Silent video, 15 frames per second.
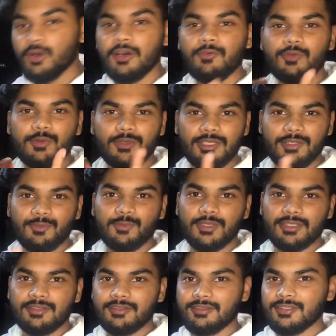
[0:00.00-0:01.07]
We were done
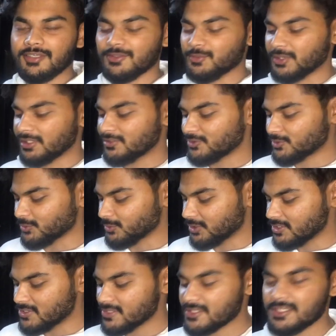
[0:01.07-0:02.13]
with the other one. So
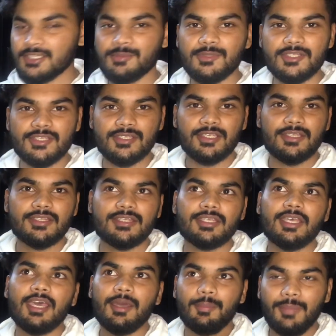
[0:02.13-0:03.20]
Angels and Demons, it's
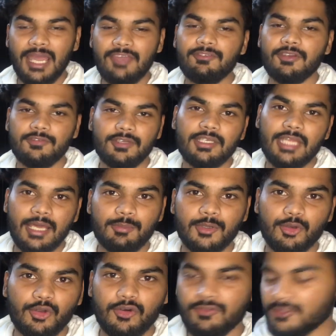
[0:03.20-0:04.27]
my favorite Dan
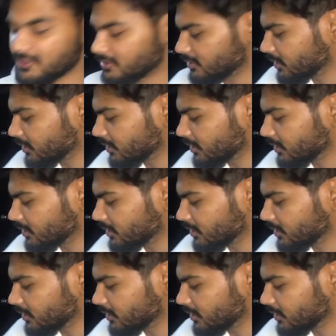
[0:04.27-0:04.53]
Brown novel.